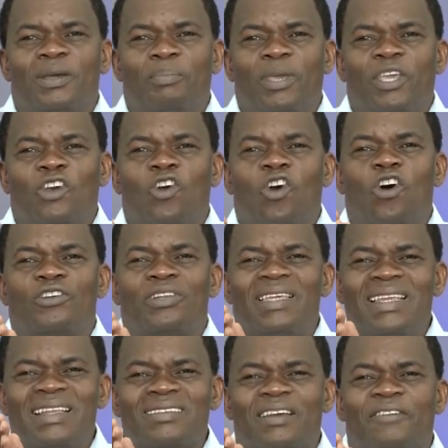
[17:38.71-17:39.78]
May God
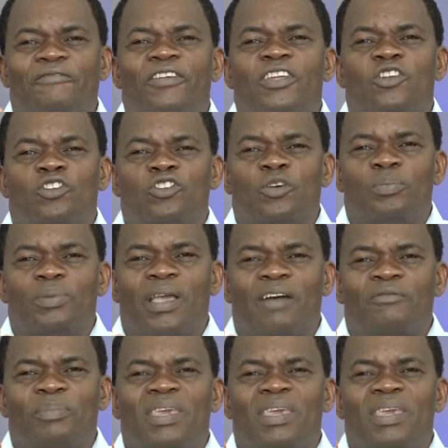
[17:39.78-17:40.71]
intervene on your behalf.